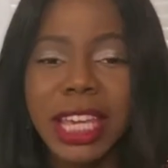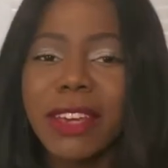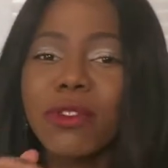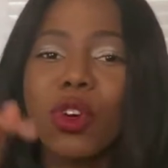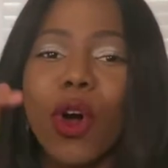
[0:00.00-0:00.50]

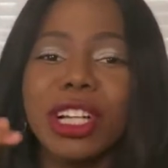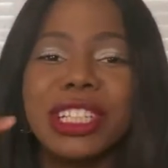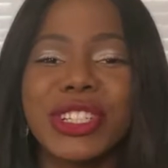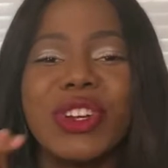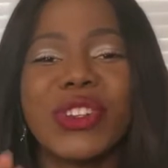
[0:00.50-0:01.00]
If God
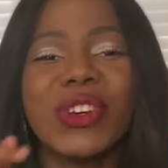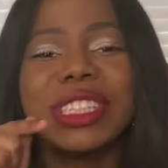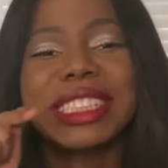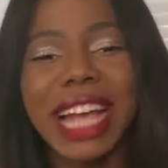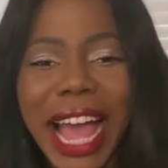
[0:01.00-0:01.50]
is on your
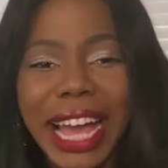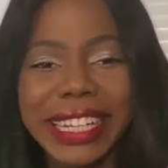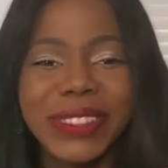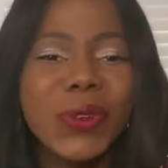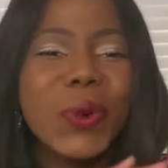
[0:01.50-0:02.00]

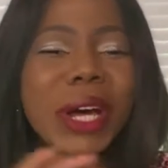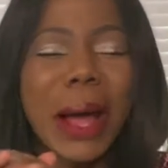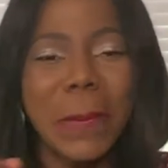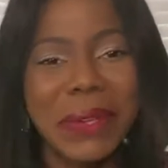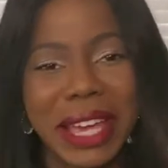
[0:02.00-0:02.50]
side, who
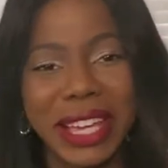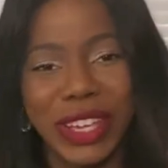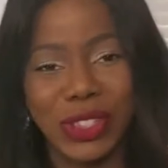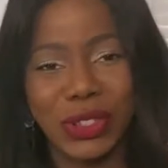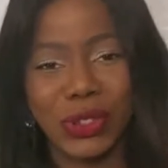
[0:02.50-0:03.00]
can be
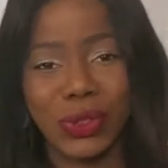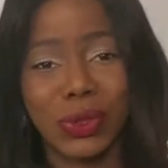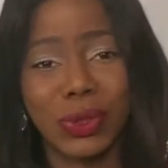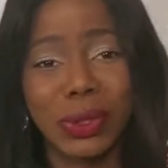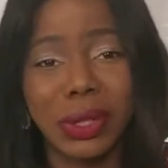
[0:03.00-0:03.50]
against
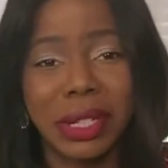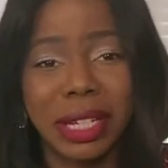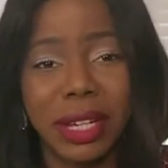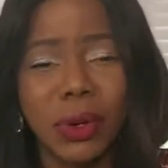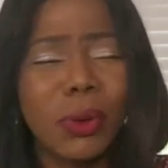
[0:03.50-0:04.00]
you?
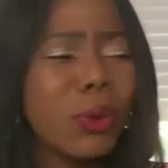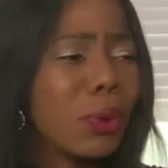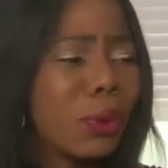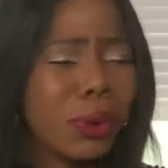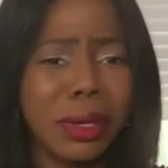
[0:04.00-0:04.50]

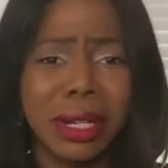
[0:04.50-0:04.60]
Who?